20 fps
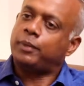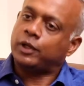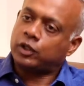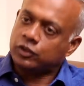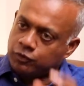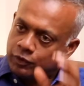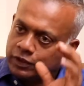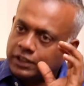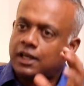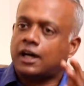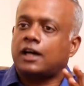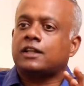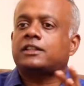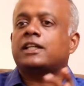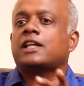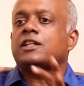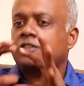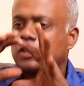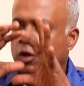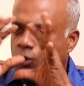Because with
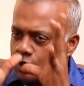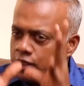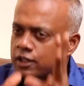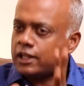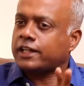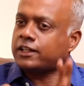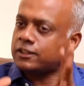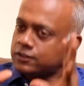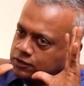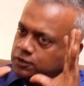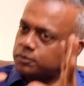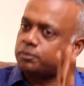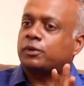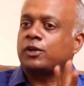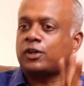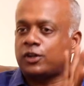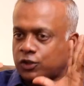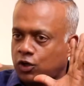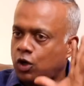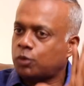Karthik, it sounded like a
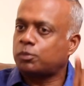simple,